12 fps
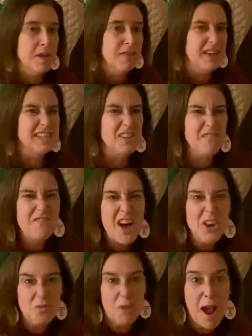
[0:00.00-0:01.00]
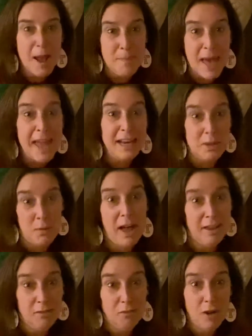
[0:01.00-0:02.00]
that's a fun rhyme anyway,
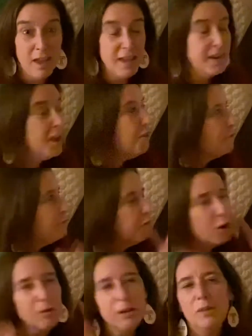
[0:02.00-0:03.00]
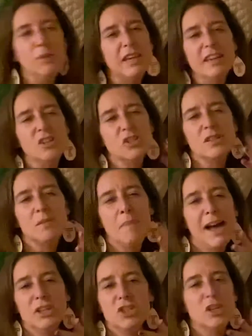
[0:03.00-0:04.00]
right? Furry, we can just
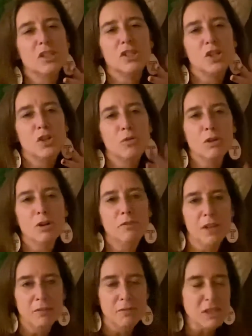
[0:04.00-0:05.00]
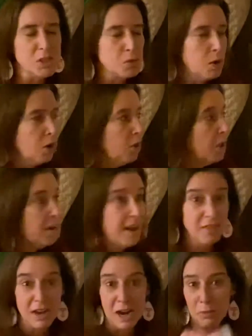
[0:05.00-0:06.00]
imagine it's a cute little fluffy squirrel. Not
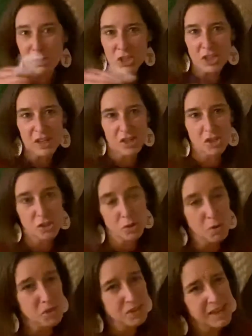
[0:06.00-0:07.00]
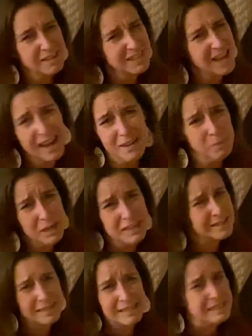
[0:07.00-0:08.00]
that I want you touching squirrels outside
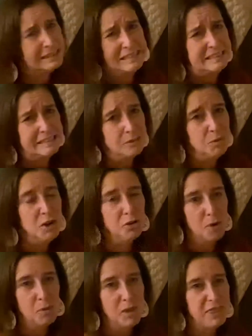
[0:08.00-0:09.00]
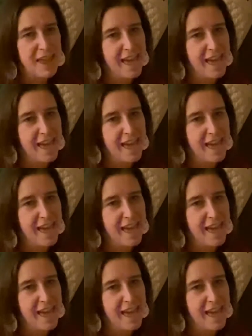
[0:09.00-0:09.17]
because we don't know what they,